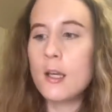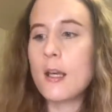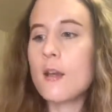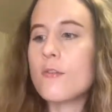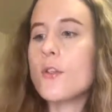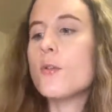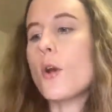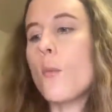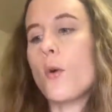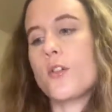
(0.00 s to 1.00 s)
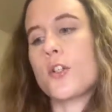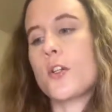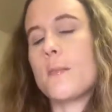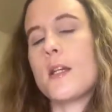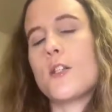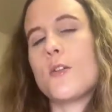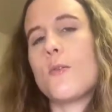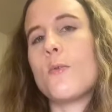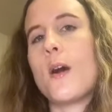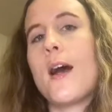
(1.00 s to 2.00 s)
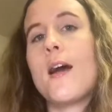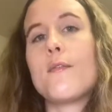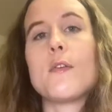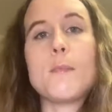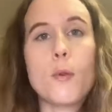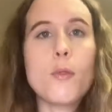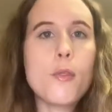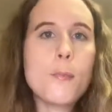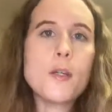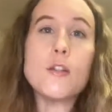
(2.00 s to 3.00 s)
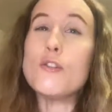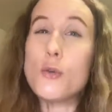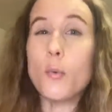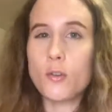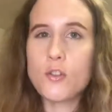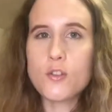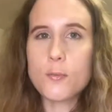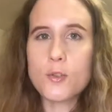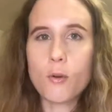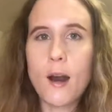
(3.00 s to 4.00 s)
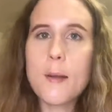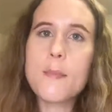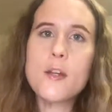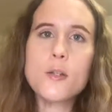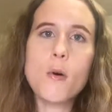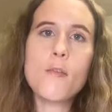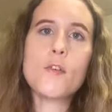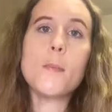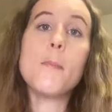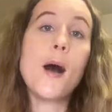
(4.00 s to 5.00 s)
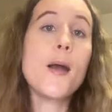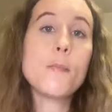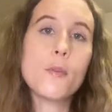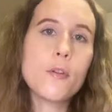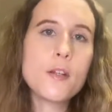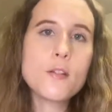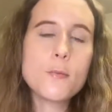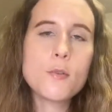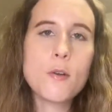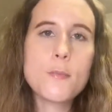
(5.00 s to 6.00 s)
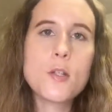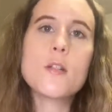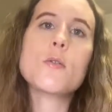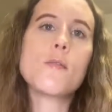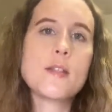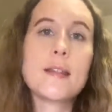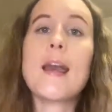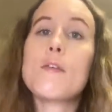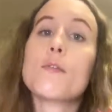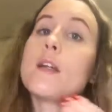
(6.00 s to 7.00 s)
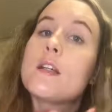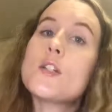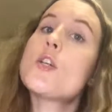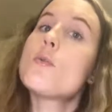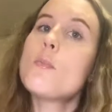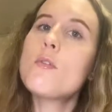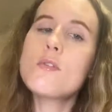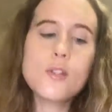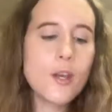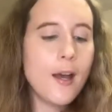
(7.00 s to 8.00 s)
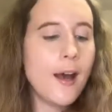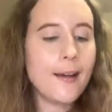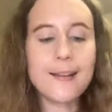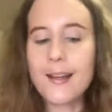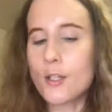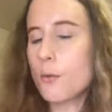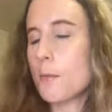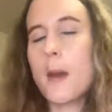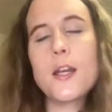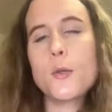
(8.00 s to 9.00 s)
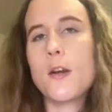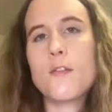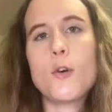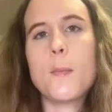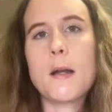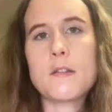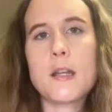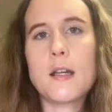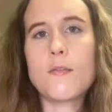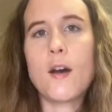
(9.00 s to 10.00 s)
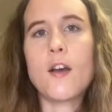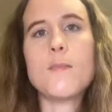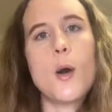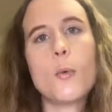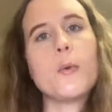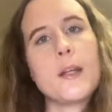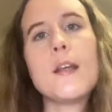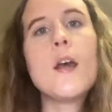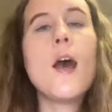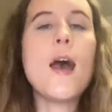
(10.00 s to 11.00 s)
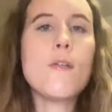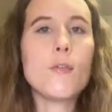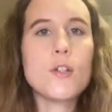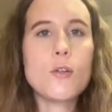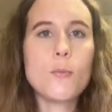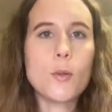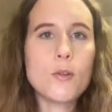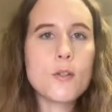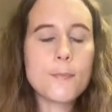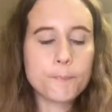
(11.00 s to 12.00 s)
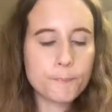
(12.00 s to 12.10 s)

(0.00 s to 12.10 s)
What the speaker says: If you don't want to commit to every month, but you do want to subscribe, they do offer a bi-monthly subscription, so obviously every 2 months. And again, you would pay £24.95, but only every 2 months.